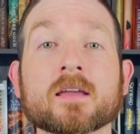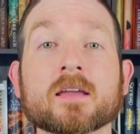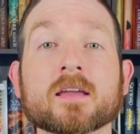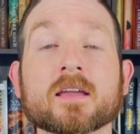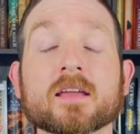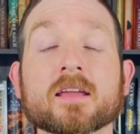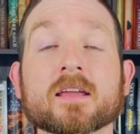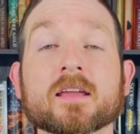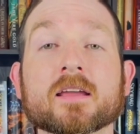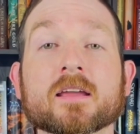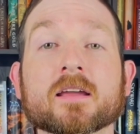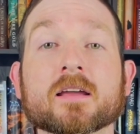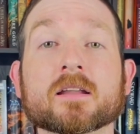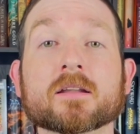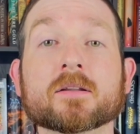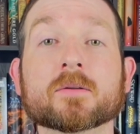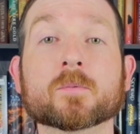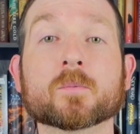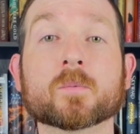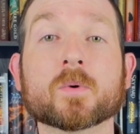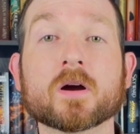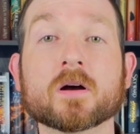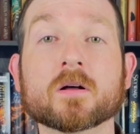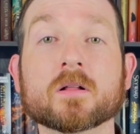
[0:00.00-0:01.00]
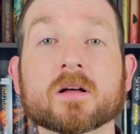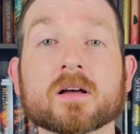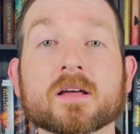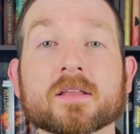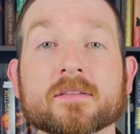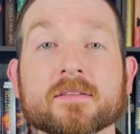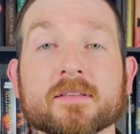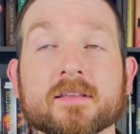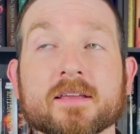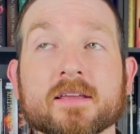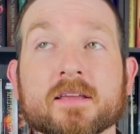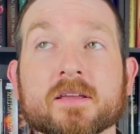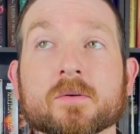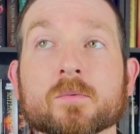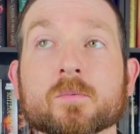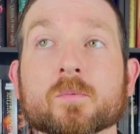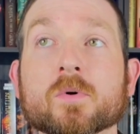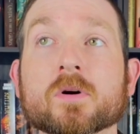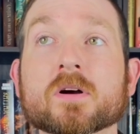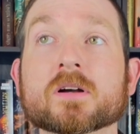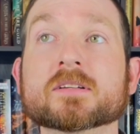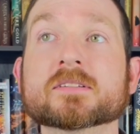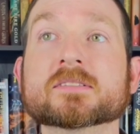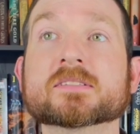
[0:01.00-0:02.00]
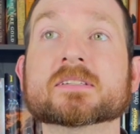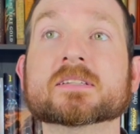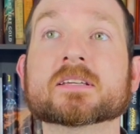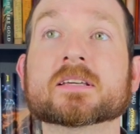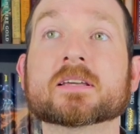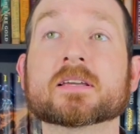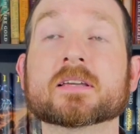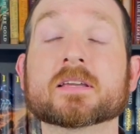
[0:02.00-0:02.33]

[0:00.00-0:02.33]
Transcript: And while it was